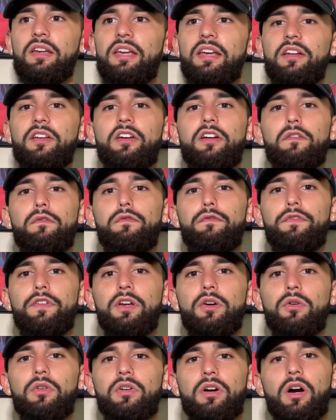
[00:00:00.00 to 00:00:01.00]
a good
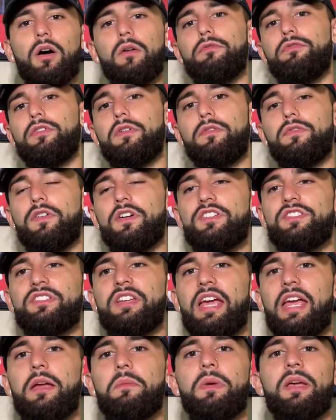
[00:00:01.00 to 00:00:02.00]
feel and comfort for his
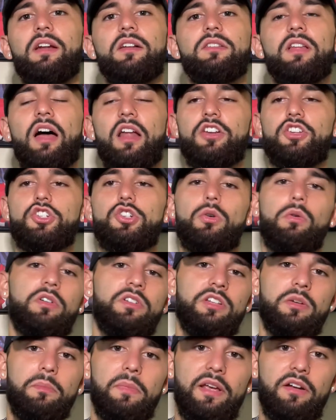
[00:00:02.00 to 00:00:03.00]
game, hit a lot of short
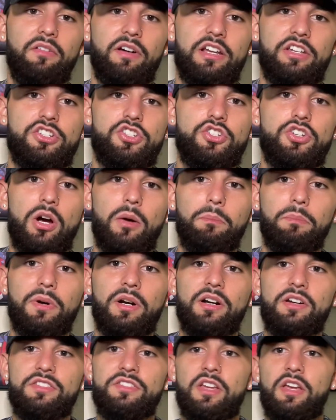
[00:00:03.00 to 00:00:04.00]
to mid-range
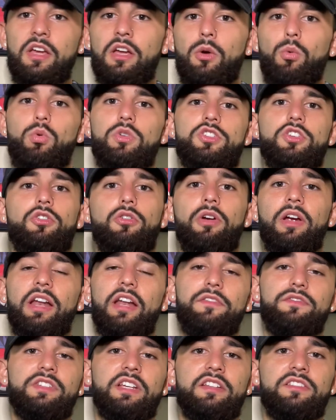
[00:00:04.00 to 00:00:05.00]
jumpers, was
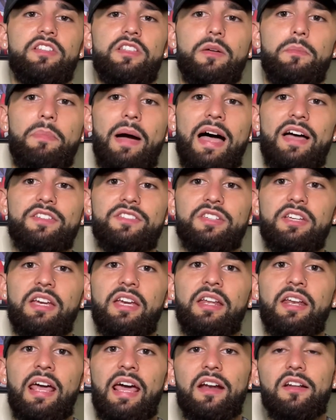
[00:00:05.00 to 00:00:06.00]
creative to get to the basket,
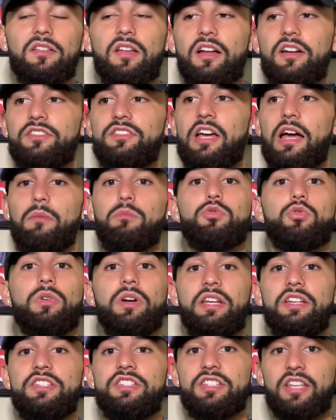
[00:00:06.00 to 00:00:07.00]
and had a lot of times where
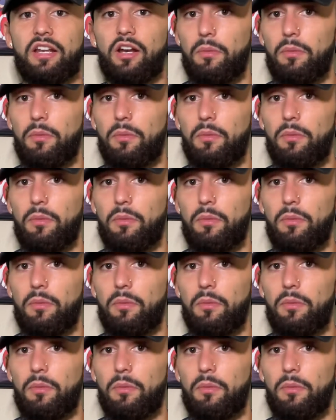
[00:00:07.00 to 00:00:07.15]
he set up